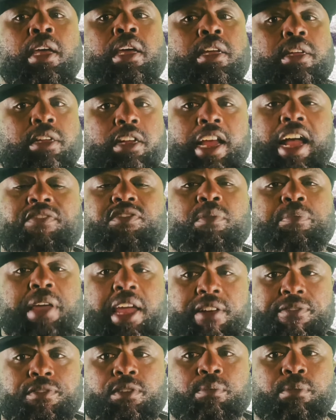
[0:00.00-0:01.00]
You have to
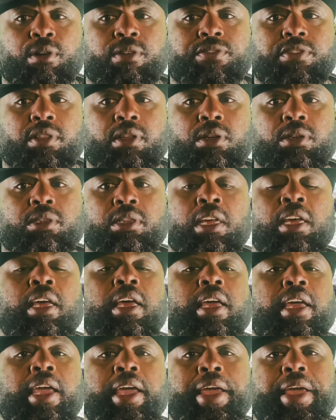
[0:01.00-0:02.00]
pay for both of those.
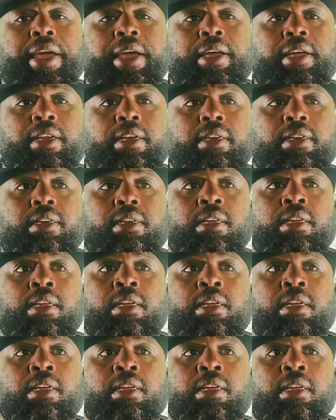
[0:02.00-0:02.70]
And